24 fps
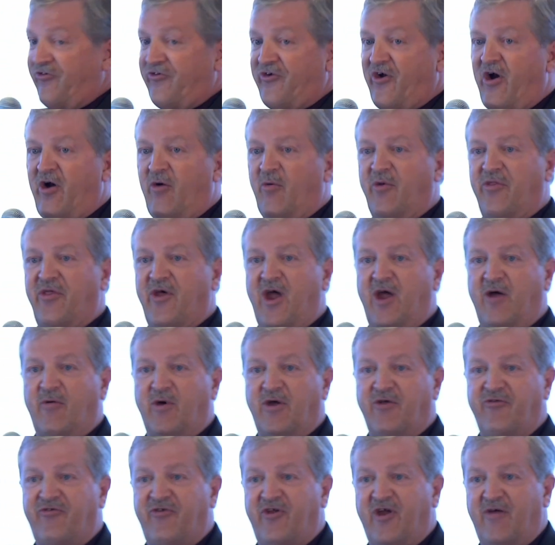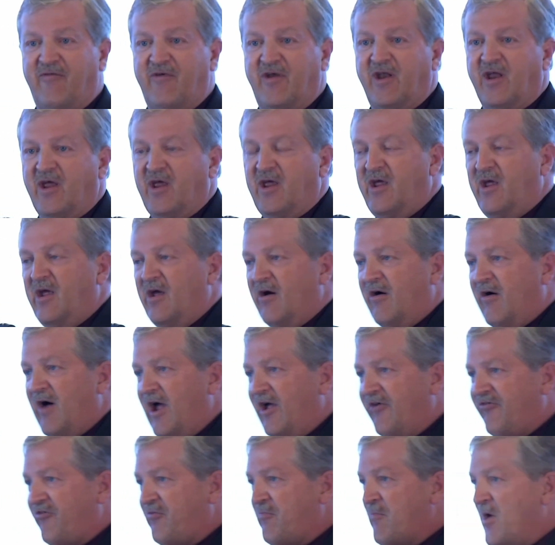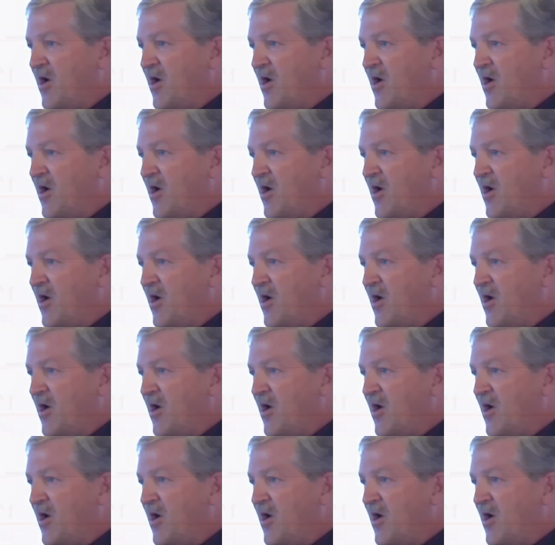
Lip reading: to start with Highway 7. Last